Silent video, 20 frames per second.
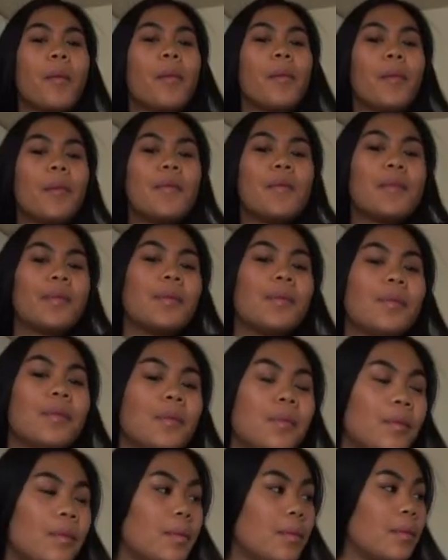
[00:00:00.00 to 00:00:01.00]

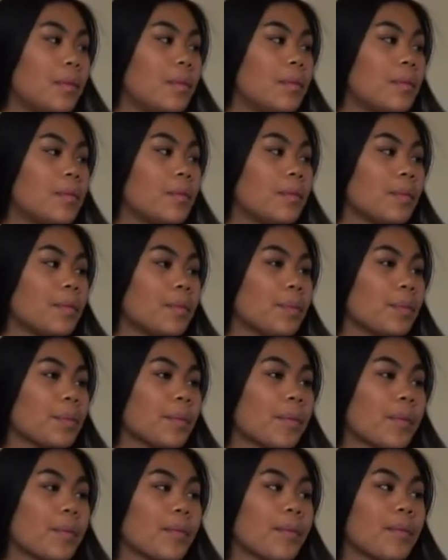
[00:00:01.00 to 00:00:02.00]

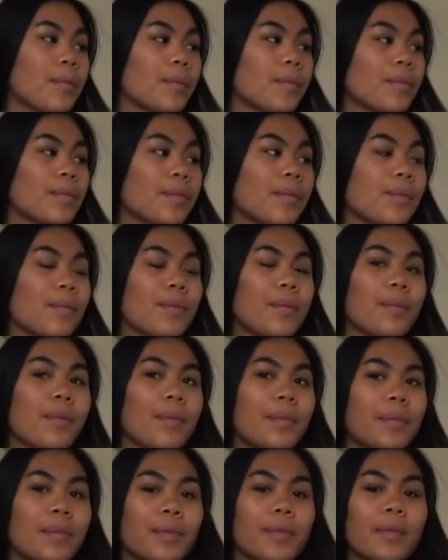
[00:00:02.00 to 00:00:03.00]

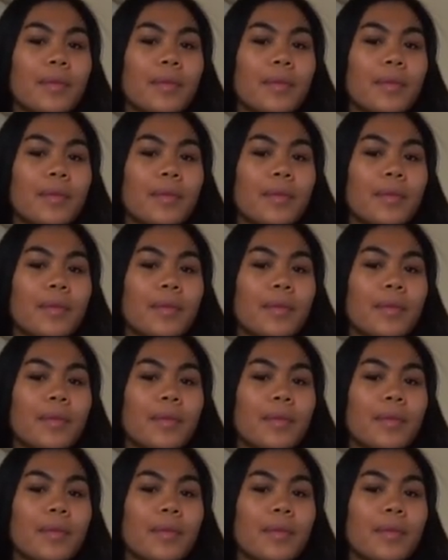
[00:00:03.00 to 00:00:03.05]
(not speaking)